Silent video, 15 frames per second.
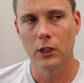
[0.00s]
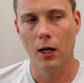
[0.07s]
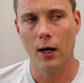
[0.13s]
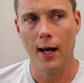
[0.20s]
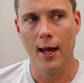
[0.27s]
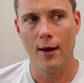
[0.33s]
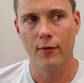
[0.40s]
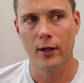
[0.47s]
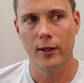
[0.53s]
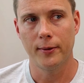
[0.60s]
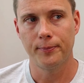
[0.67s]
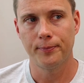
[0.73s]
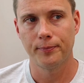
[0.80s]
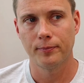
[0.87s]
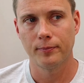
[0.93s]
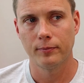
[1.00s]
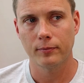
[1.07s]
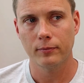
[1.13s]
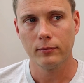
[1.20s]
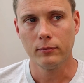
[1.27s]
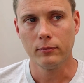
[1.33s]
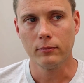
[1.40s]
I have a
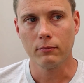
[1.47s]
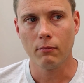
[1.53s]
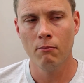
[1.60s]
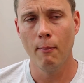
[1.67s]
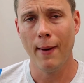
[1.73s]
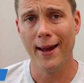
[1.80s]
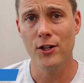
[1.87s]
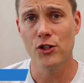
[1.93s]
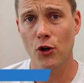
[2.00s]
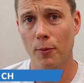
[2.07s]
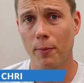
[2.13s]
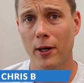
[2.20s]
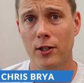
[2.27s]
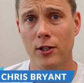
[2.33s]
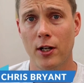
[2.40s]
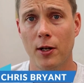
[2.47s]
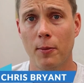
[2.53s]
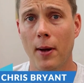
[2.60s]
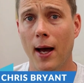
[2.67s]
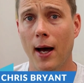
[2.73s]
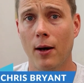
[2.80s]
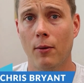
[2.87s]
major opinion
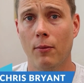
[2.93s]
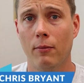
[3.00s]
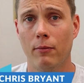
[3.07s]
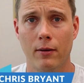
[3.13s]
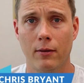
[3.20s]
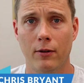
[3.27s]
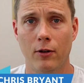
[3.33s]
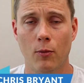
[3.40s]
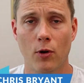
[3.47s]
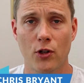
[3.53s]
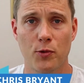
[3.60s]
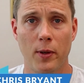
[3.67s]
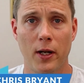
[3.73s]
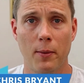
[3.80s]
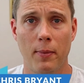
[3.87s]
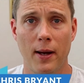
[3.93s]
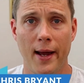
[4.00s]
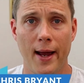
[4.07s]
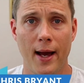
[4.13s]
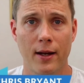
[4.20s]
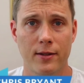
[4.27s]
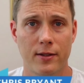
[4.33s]
about what's better,
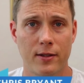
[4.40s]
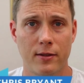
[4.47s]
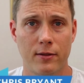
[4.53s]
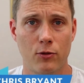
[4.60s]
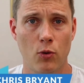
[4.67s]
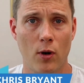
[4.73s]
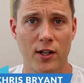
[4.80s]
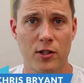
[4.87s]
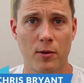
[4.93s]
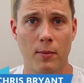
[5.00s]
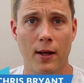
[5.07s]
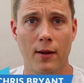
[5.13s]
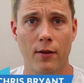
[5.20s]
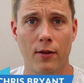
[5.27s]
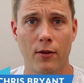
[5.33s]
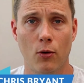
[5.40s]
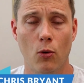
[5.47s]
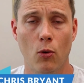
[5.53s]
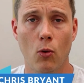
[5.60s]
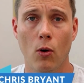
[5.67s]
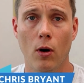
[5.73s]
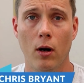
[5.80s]
payouts twice a month
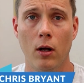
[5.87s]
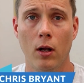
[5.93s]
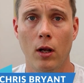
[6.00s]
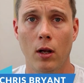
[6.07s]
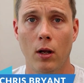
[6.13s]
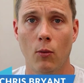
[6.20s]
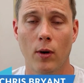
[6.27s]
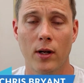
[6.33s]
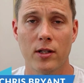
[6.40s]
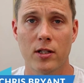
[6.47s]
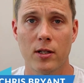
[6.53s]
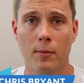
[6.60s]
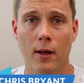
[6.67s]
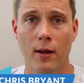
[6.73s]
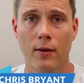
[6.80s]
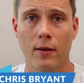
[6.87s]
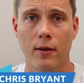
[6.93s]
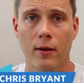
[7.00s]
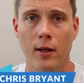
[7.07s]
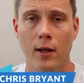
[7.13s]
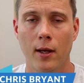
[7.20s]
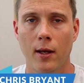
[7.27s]
or once a month.
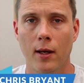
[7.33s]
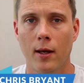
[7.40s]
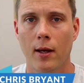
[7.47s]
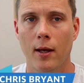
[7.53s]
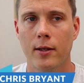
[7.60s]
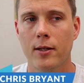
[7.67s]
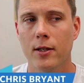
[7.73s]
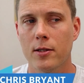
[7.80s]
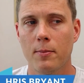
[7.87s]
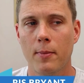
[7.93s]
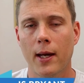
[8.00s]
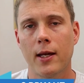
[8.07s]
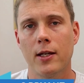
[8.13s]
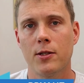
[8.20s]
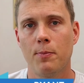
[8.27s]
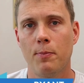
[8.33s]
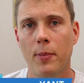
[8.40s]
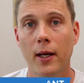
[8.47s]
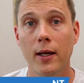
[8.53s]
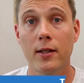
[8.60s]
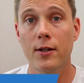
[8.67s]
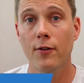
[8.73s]
It doesn't make as
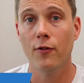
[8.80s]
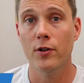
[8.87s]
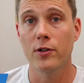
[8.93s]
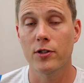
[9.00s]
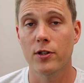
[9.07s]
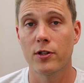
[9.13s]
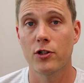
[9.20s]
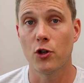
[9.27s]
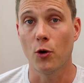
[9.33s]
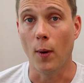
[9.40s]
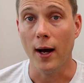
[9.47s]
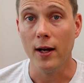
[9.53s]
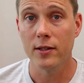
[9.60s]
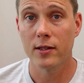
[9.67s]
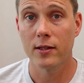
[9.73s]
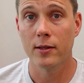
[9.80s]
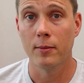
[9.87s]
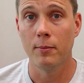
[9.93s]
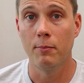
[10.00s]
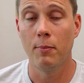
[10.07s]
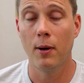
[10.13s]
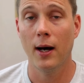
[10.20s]
big a difference to us,
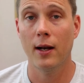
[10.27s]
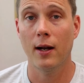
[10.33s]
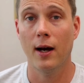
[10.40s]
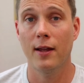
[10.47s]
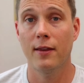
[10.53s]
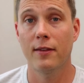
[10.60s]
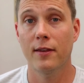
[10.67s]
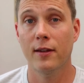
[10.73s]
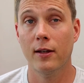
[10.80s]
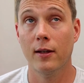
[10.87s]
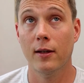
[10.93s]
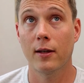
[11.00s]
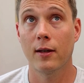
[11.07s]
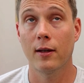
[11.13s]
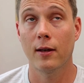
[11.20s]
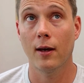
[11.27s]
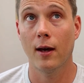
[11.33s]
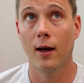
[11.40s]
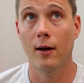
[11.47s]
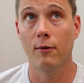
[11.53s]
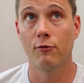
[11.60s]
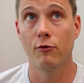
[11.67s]
but I think
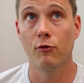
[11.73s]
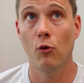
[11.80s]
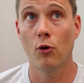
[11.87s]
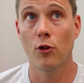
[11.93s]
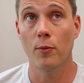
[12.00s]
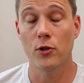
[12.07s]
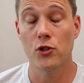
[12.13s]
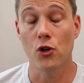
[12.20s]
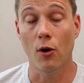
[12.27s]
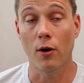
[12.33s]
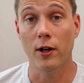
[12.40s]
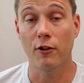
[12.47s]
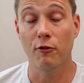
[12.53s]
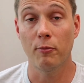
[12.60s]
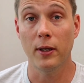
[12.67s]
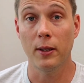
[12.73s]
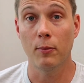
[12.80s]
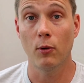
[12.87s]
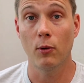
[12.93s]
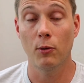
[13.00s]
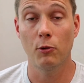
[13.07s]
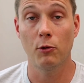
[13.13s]
for the majority of
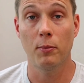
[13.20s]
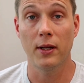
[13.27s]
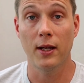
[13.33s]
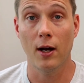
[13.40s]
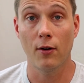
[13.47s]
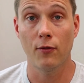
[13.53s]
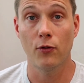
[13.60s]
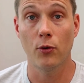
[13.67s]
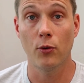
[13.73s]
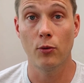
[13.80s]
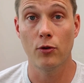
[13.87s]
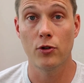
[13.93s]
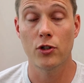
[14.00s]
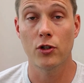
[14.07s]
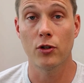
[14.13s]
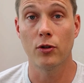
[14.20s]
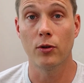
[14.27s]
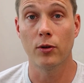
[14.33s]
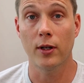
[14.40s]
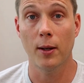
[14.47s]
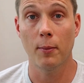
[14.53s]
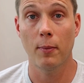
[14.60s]
people it would be helpful to
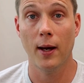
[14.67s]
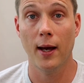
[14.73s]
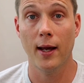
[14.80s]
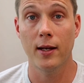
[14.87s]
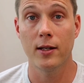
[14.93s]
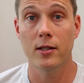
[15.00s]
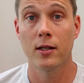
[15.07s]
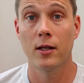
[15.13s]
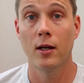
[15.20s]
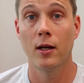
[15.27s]
get paid